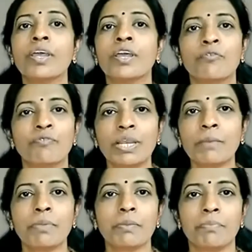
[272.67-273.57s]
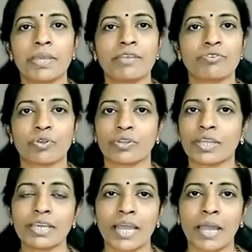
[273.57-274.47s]
will be based on the
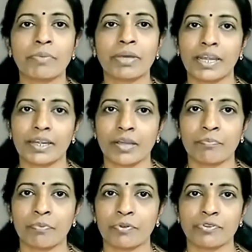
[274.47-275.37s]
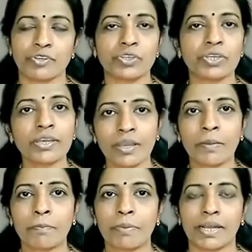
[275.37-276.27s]
grammar and composition
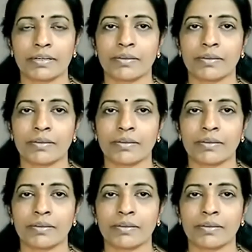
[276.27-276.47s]
part.